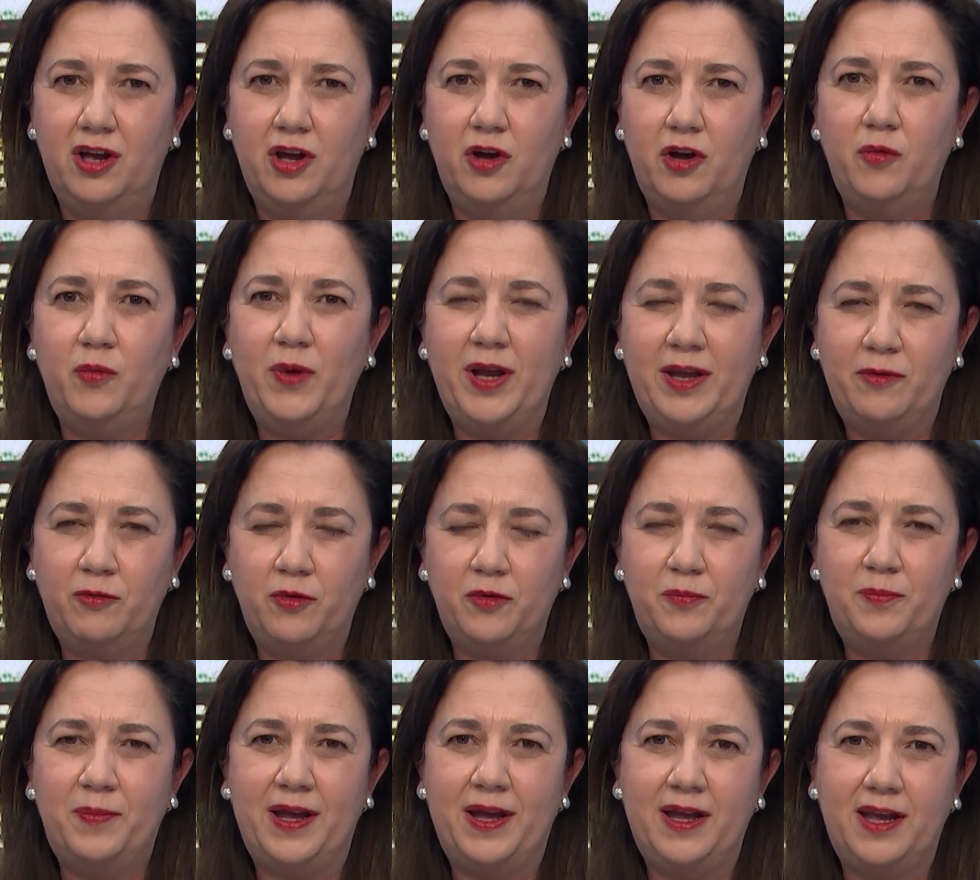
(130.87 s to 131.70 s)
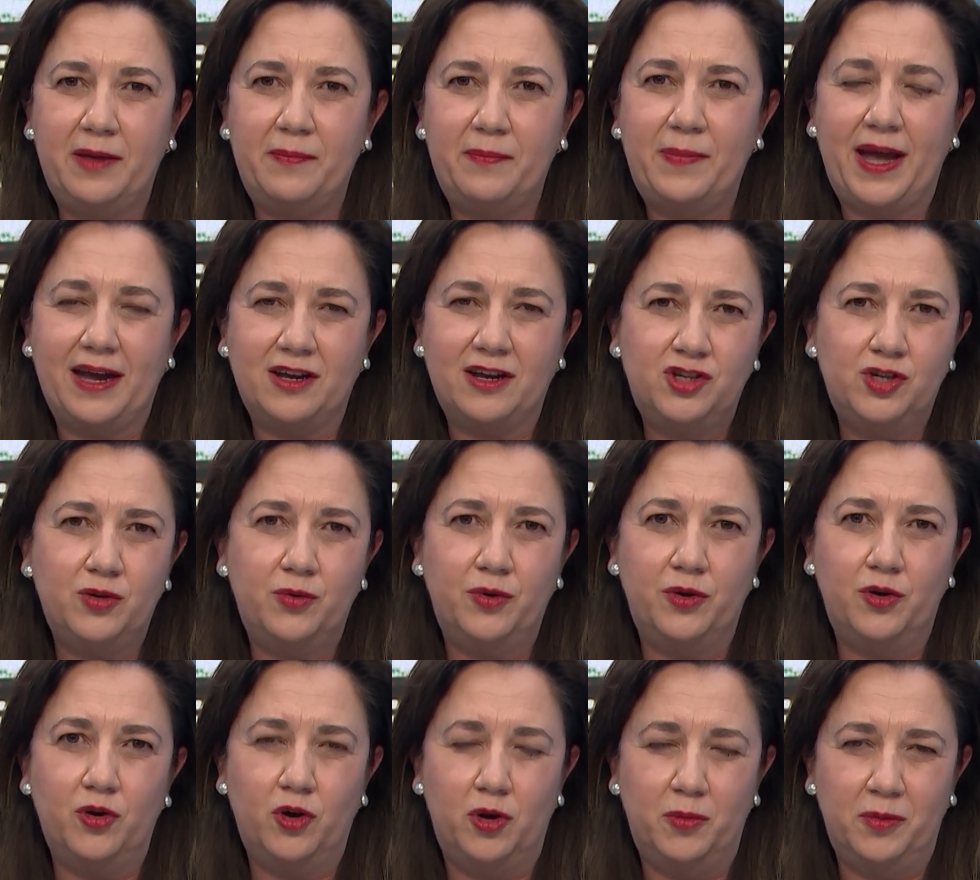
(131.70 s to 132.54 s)
we would be back to a
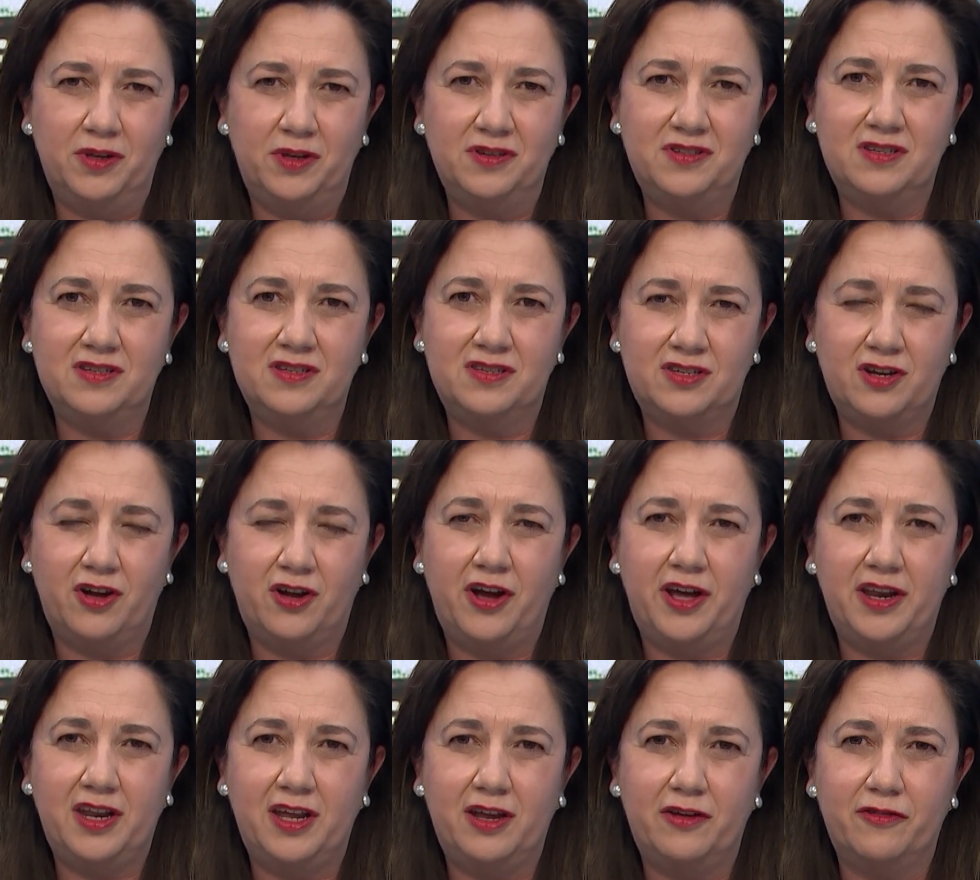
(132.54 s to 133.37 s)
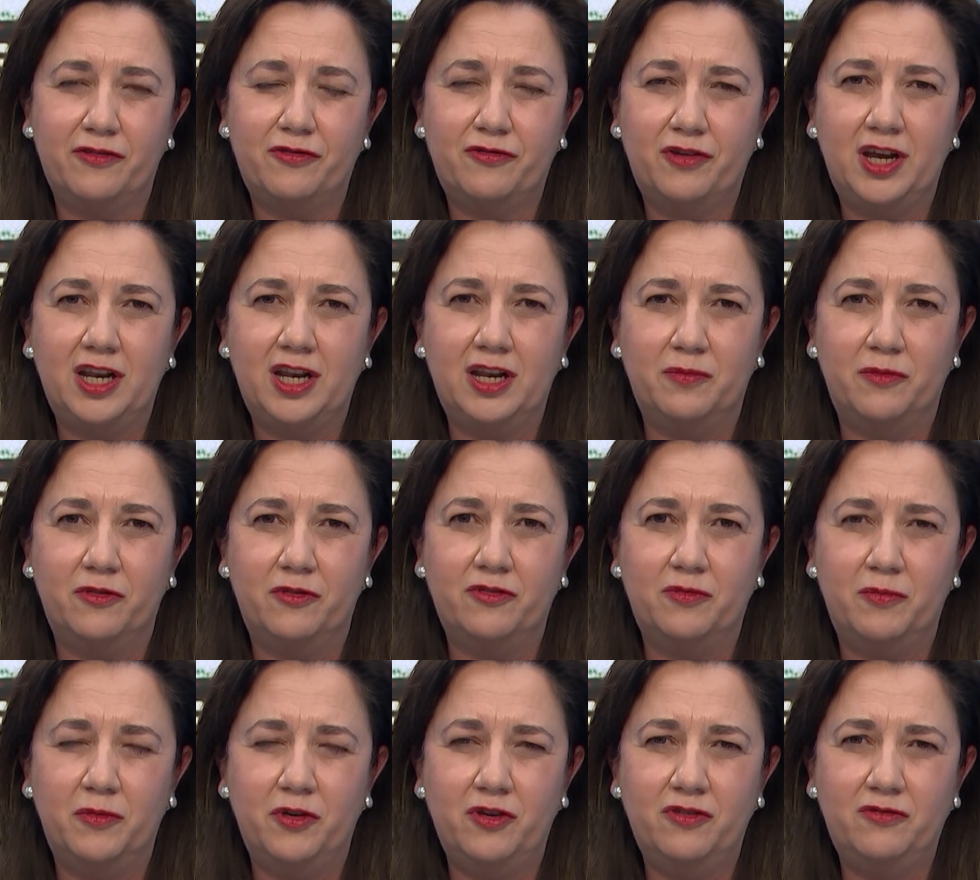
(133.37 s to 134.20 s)
normal society of freedom of
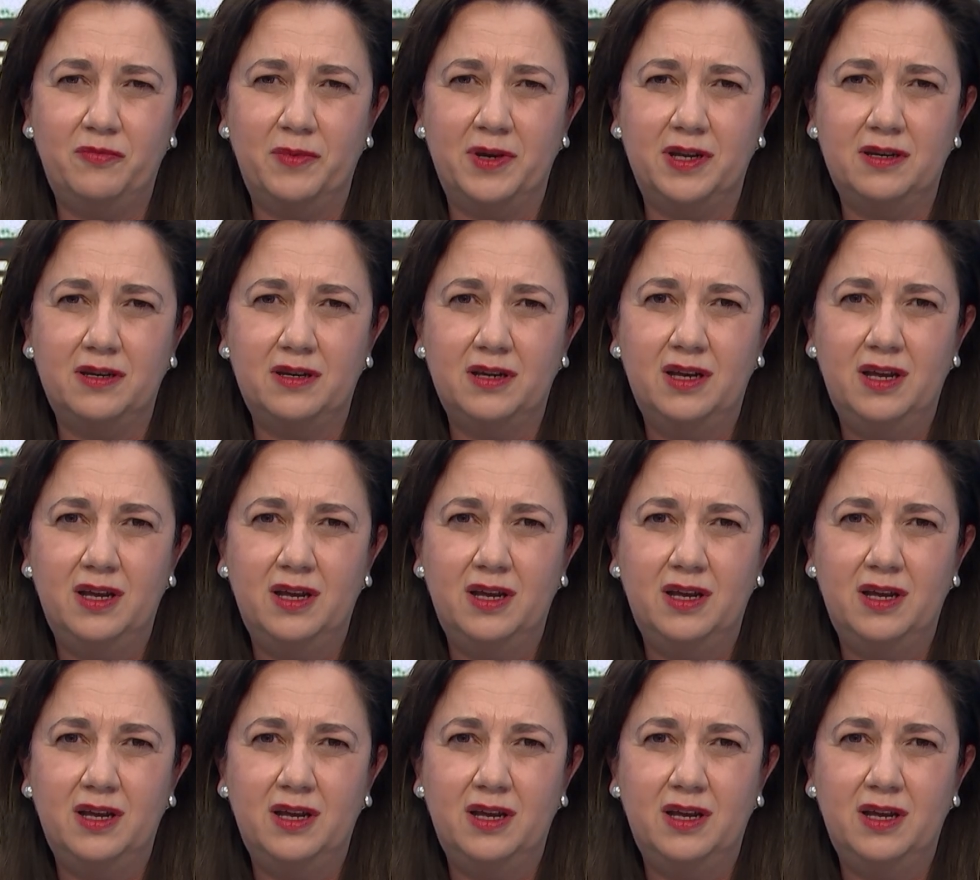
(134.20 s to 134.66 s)
movement.